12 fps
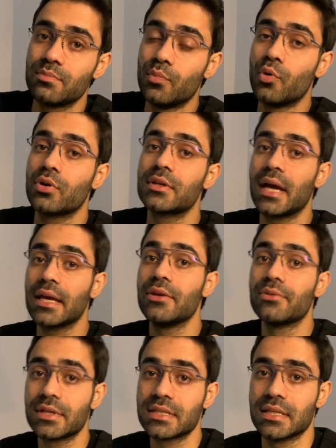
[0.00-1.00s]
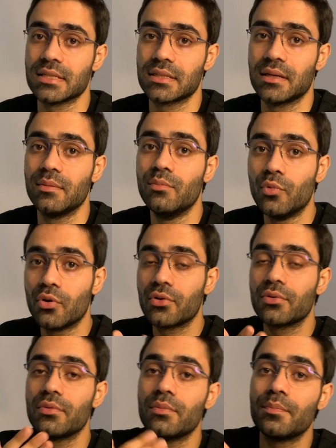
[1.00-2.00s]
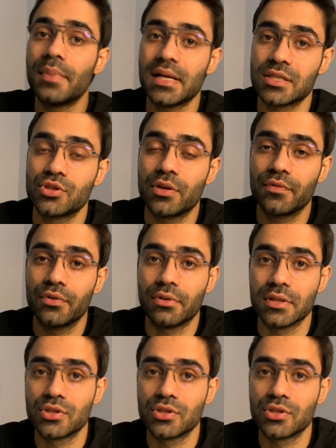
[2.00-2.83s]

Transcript: more diuresis, more passage of urine.